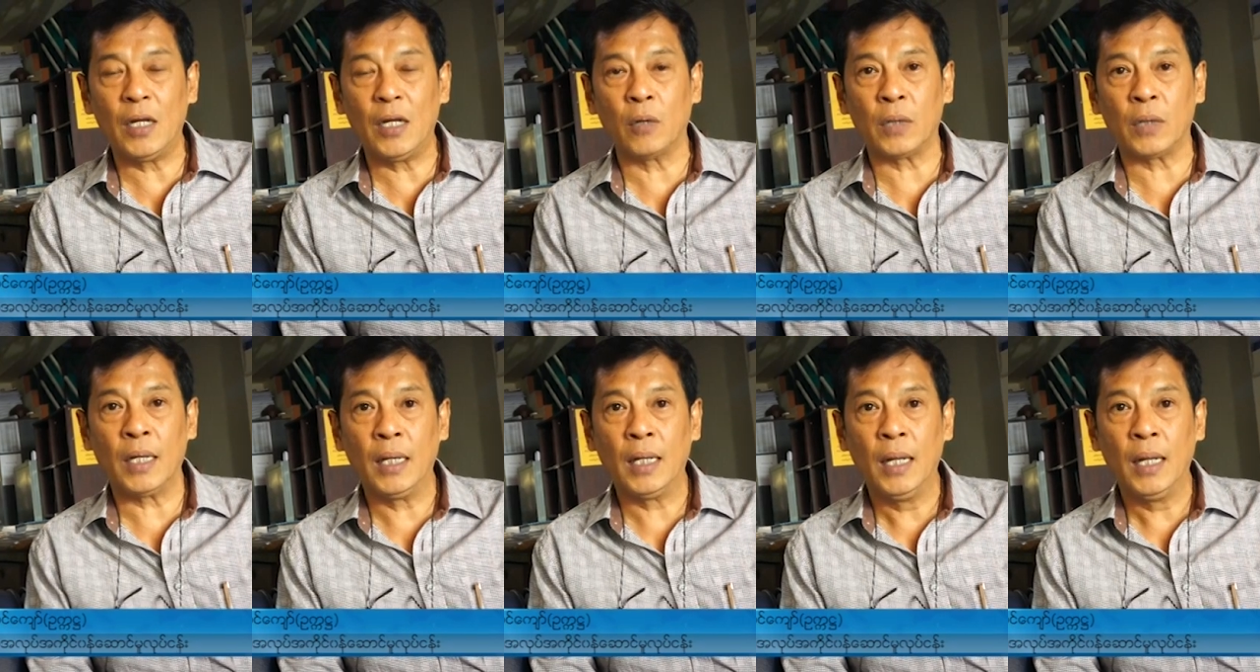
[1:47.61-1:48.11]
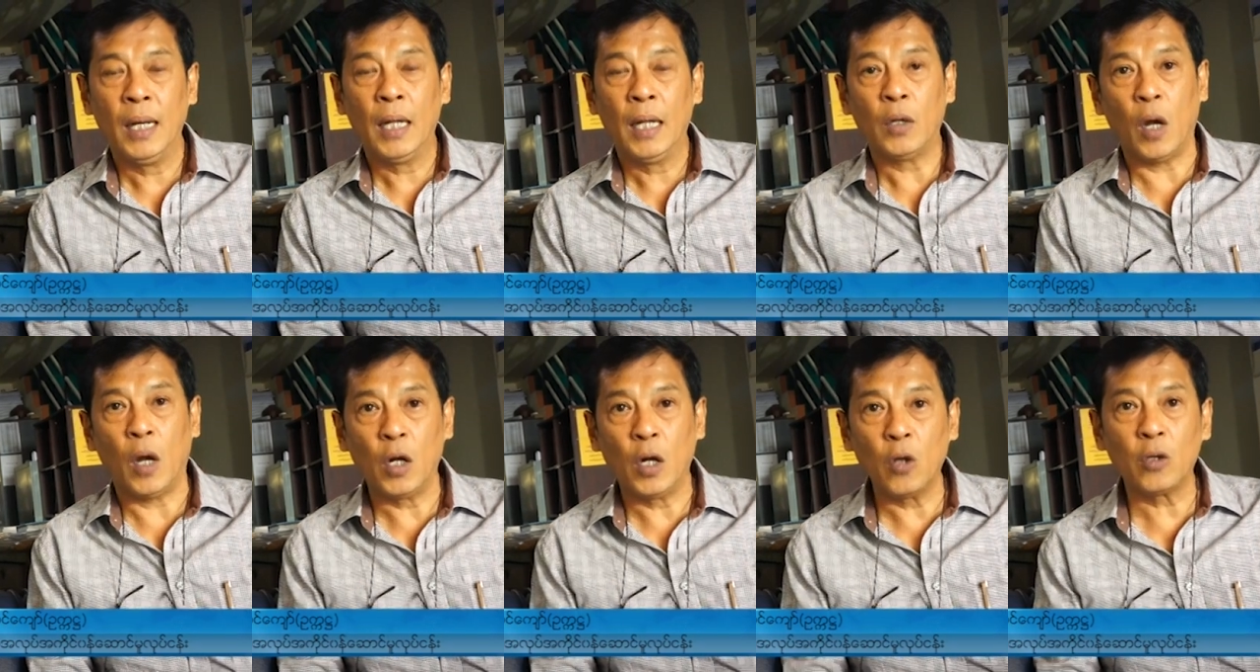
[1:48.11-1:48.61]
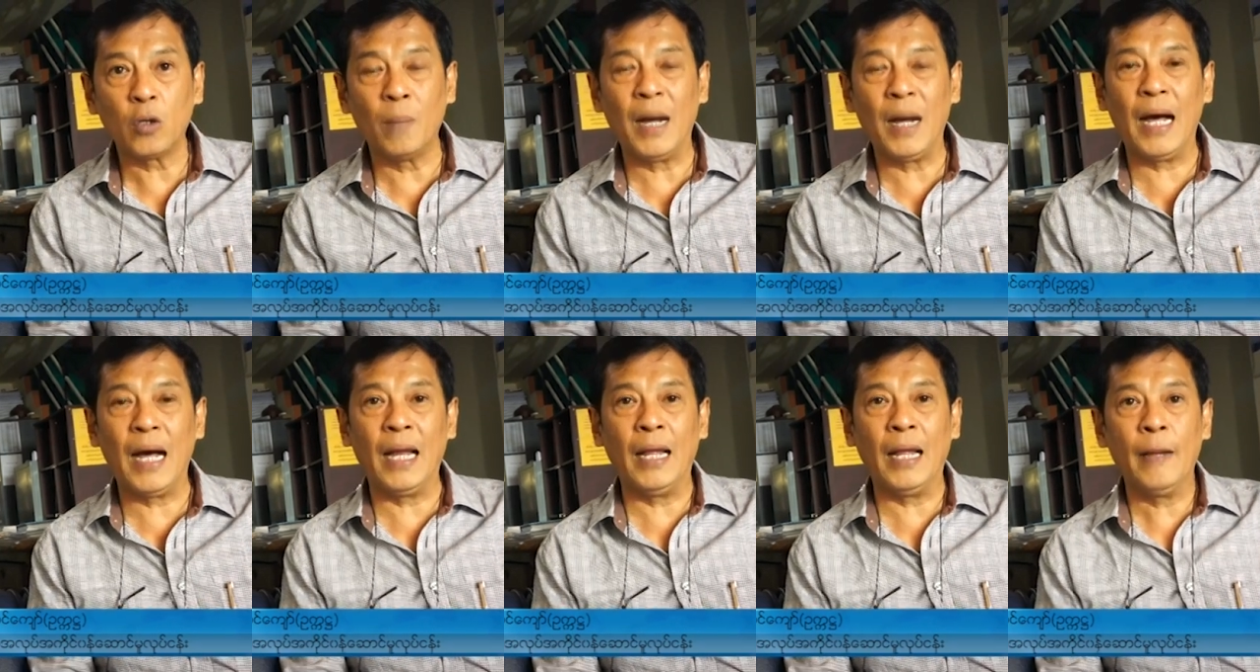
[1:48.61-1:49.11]
or
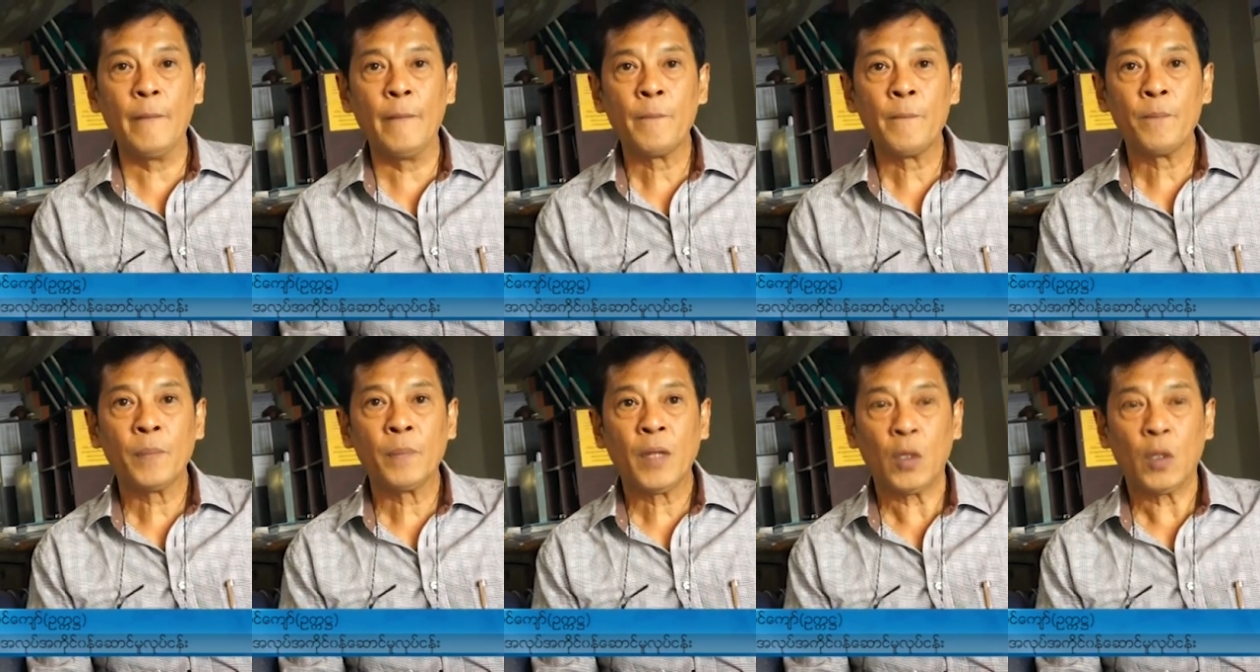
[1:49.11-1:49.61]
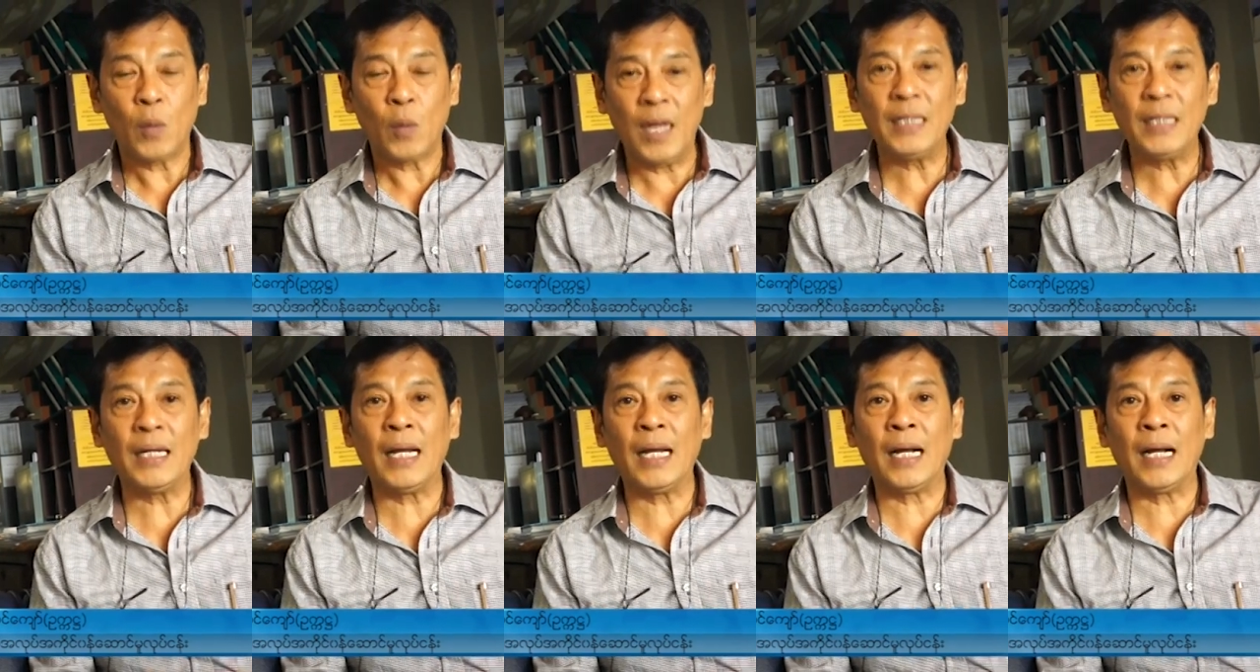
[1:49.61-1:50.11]
Lotomale, Wajina